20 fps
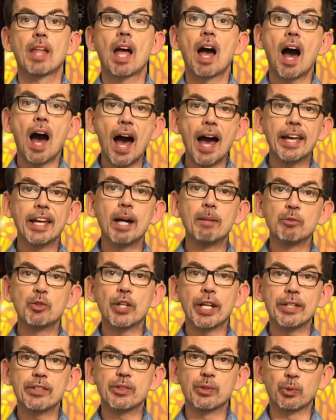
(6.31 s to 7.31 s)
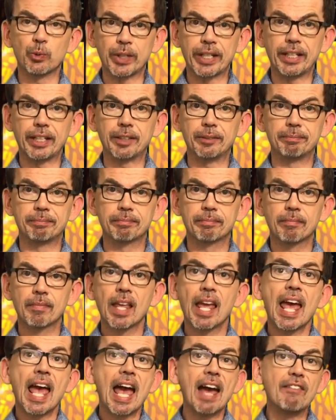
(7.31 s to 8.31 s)
Hi, I'm Jason Reid.
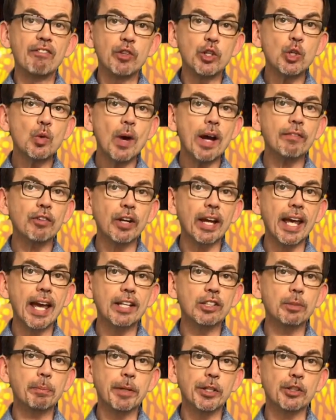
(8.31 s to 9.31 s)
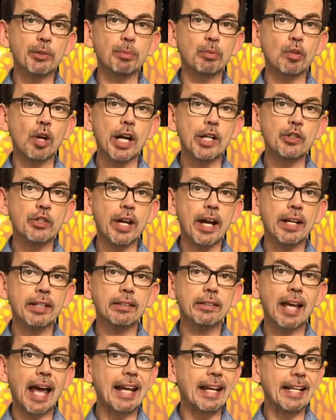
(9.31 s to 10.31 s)
Have you ever had to pitch a
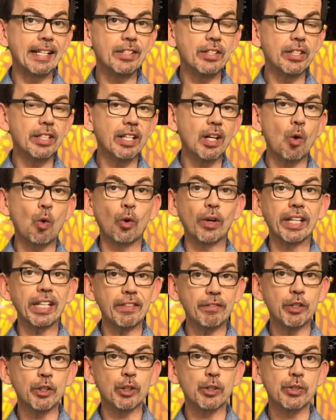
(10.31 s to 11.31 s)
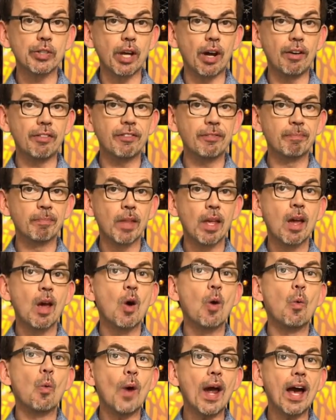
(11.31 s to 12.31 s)
project, an idea, or even yourself?
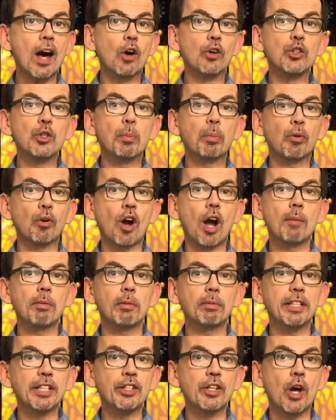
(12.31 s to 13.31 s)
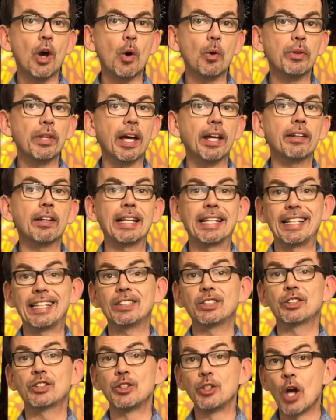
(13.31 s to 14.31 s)
Well, you probably know that
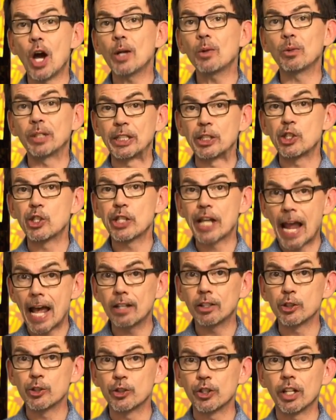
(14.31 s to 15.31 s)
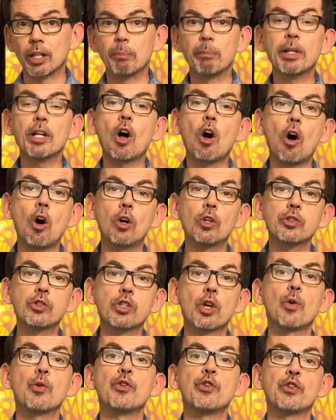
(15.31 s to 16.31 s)
it's not only challenging, but
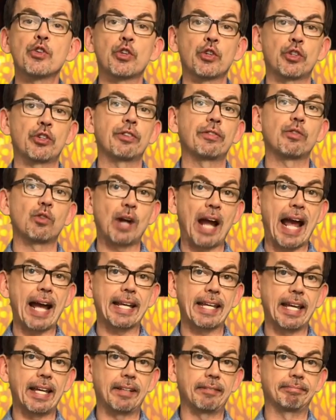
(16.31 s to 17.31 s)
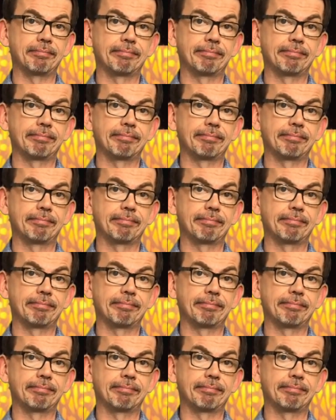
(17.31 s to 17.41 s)
also nerve wracking.